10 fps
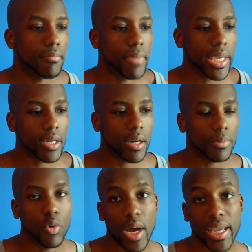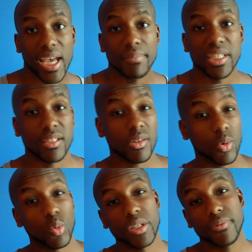make up who I am as a
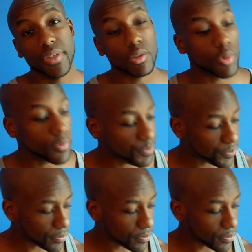total individual.